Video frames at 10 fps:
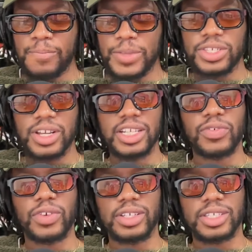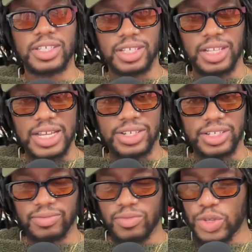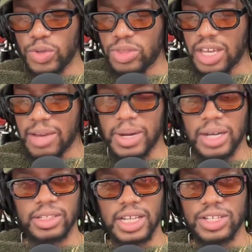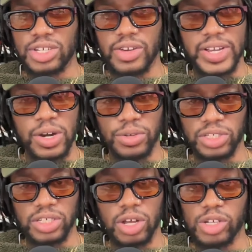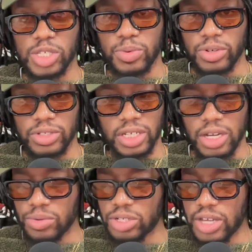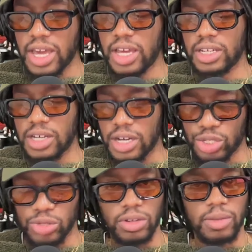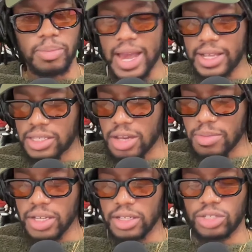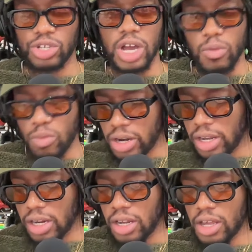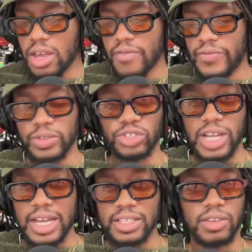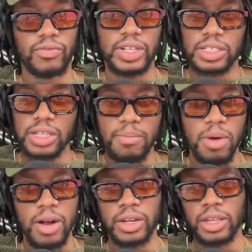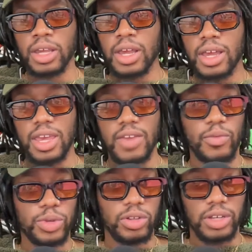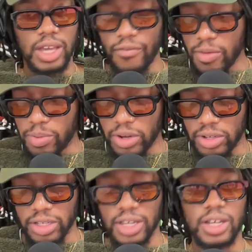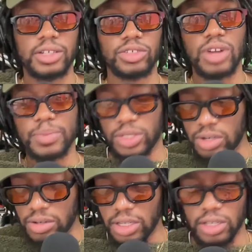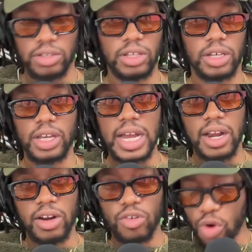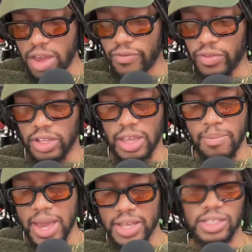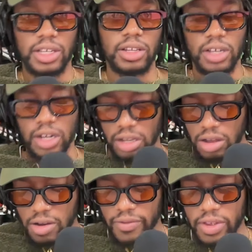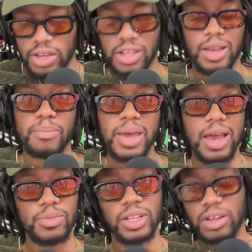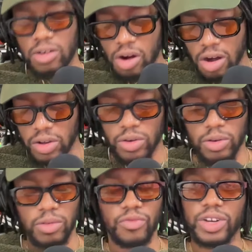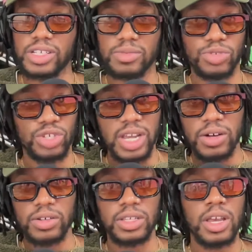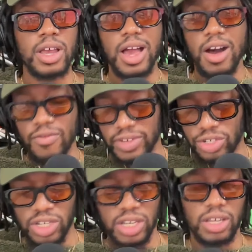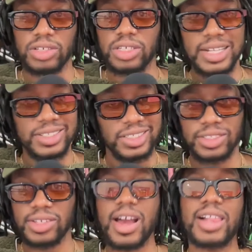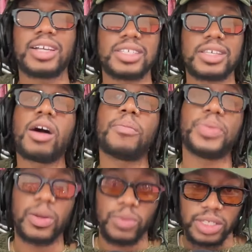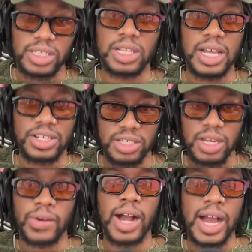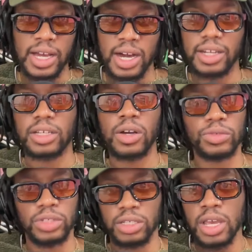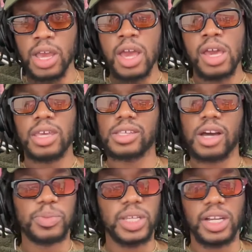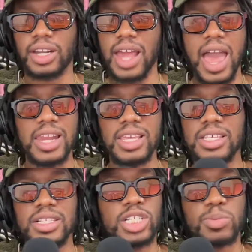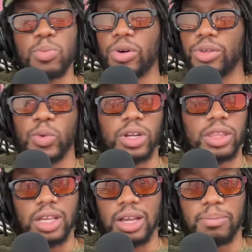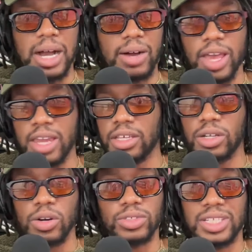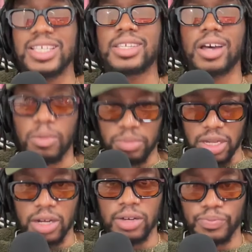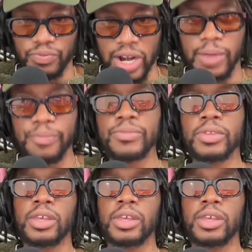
Sir Alex Ferguson is a legend. When you think about the legendary coaches in all sports, the Coach K, the Don Shula, Pat Summitt, John Wooden, Phil Jackson, Vince Lombardi, even when you look at football, you look at Trapattoni, you look at Cruyff, you look at Paisley, you look at Clough, you look at Pep, you look at Carlo, Rennes Michels, LVG, Sachi. Sir Alex is up there with these legendary, iconic coaches. He's up there in any sport you want to think about, any coach, he's up there, right?